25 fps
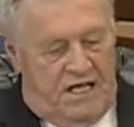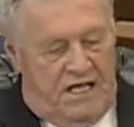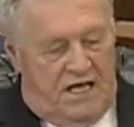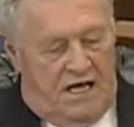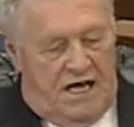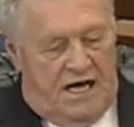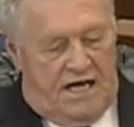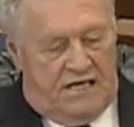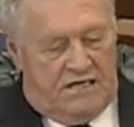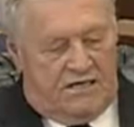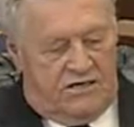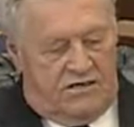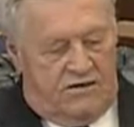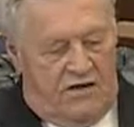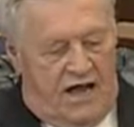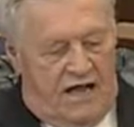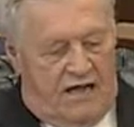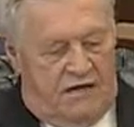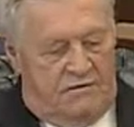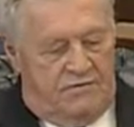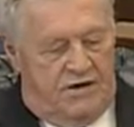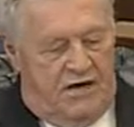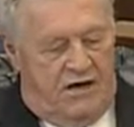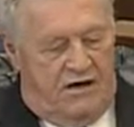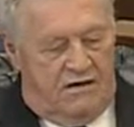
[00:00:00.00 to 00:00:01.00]
to
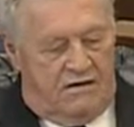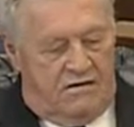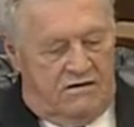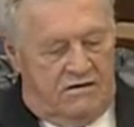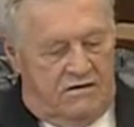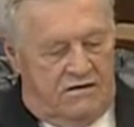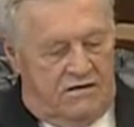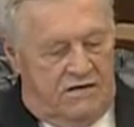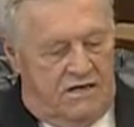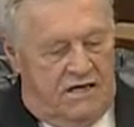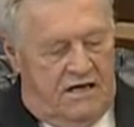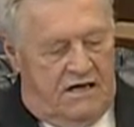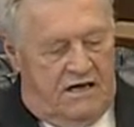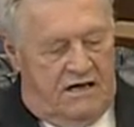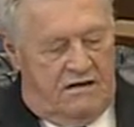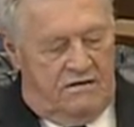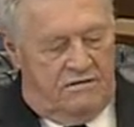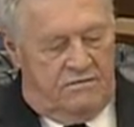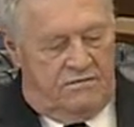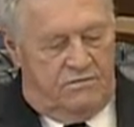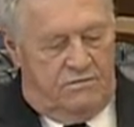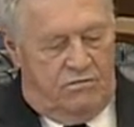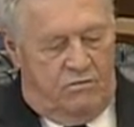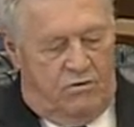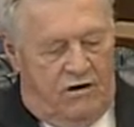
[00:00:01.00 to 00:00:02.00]
talk about
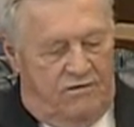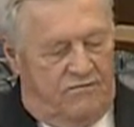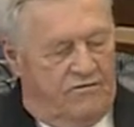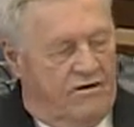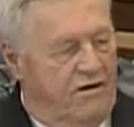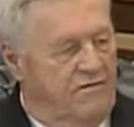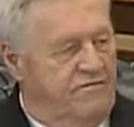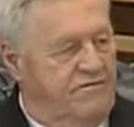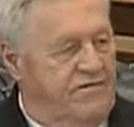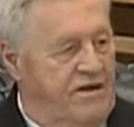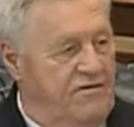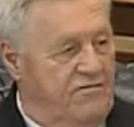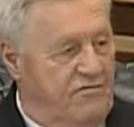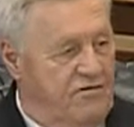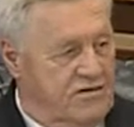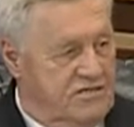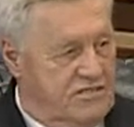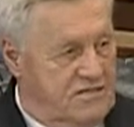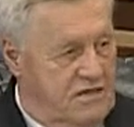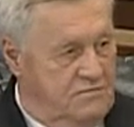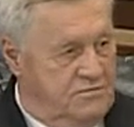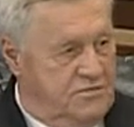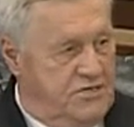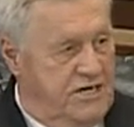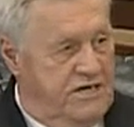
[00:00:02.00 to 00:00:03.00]
one of our favorite
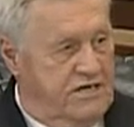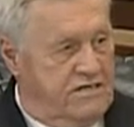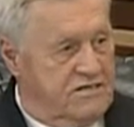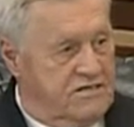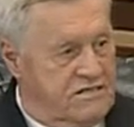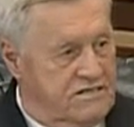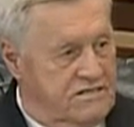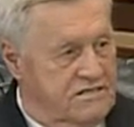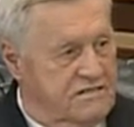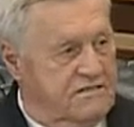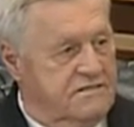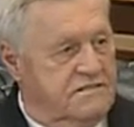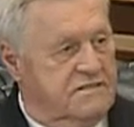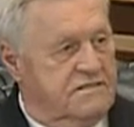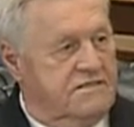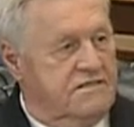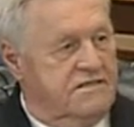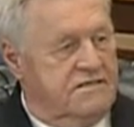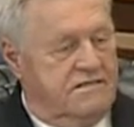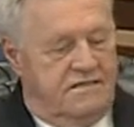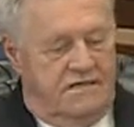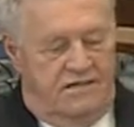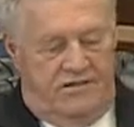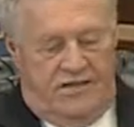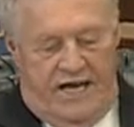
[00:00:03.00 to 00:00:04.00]
subjects,
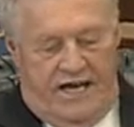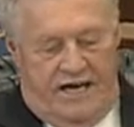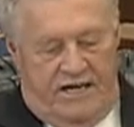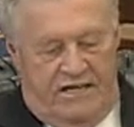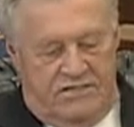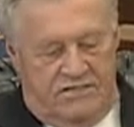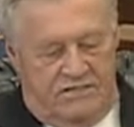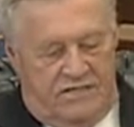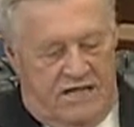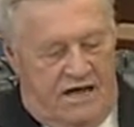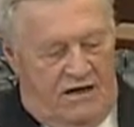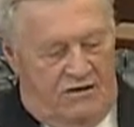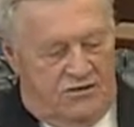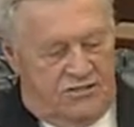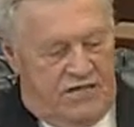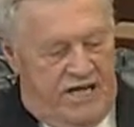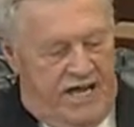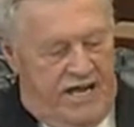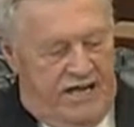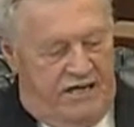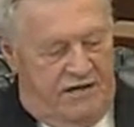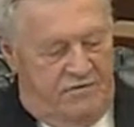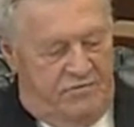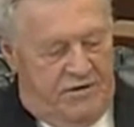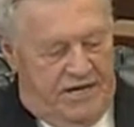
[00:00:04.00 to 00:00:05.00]
and that is the House
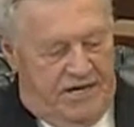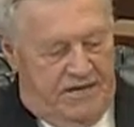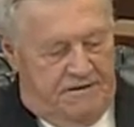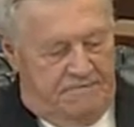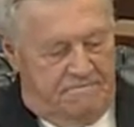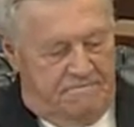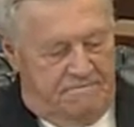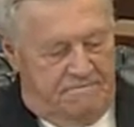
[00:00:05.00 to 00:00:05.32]
Ag Committee.